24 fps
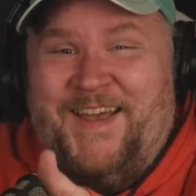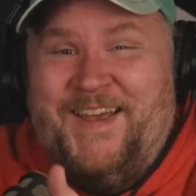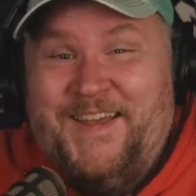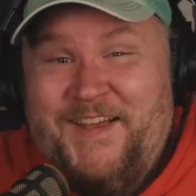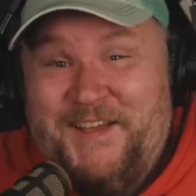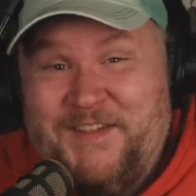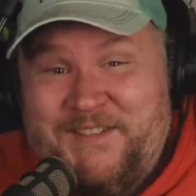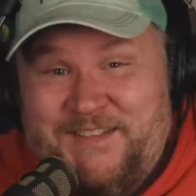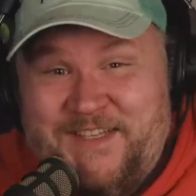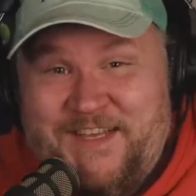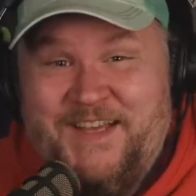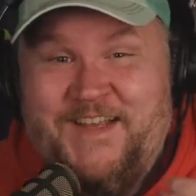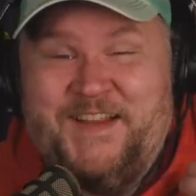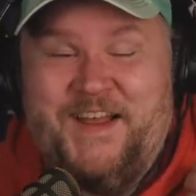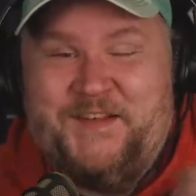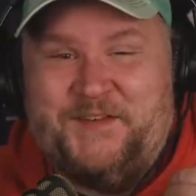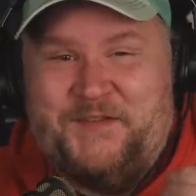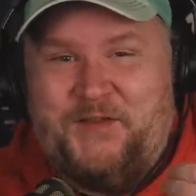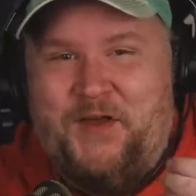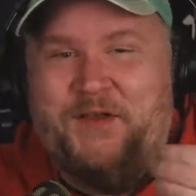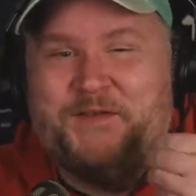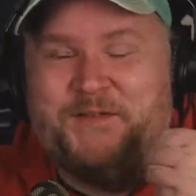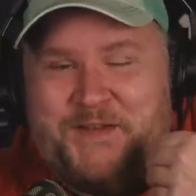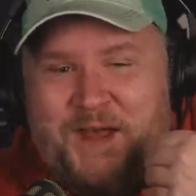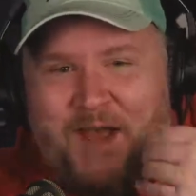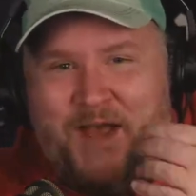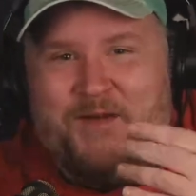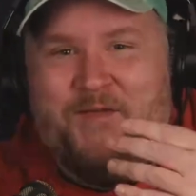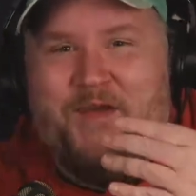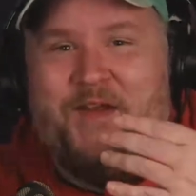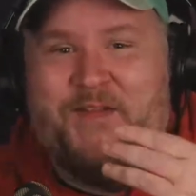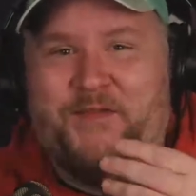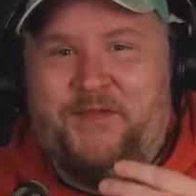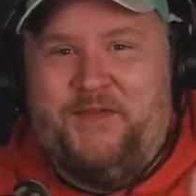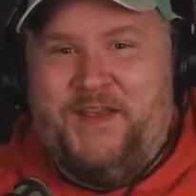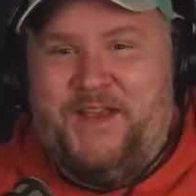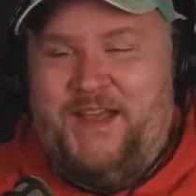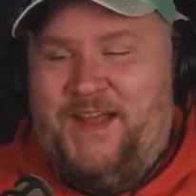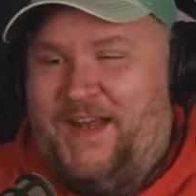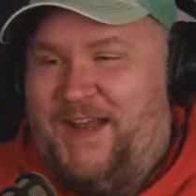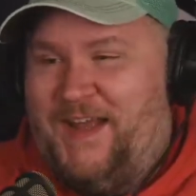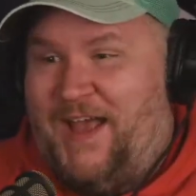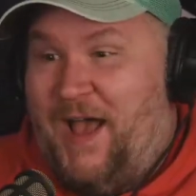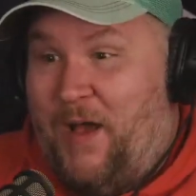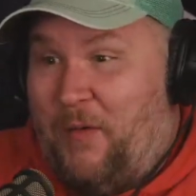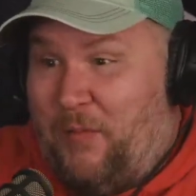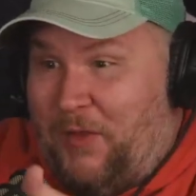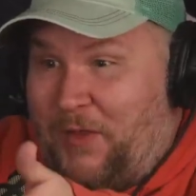See, that's what I was talking about at the beginning.
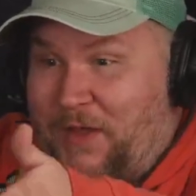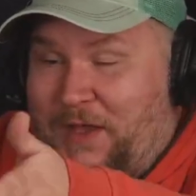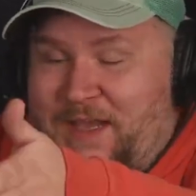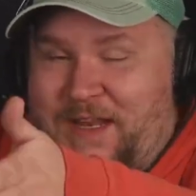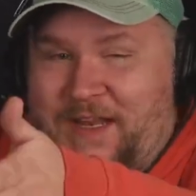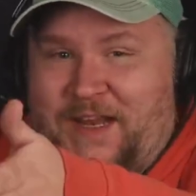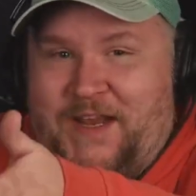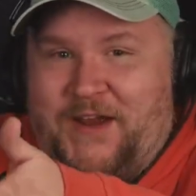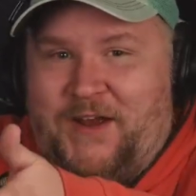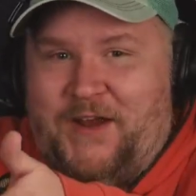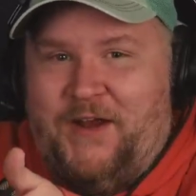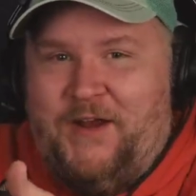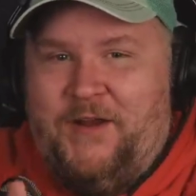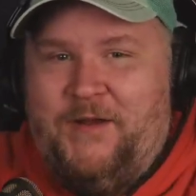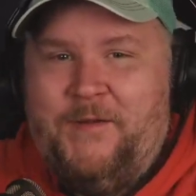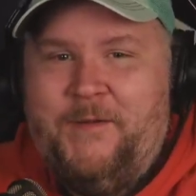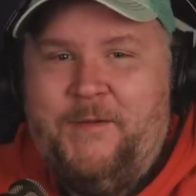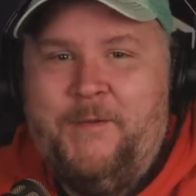I'm looking here.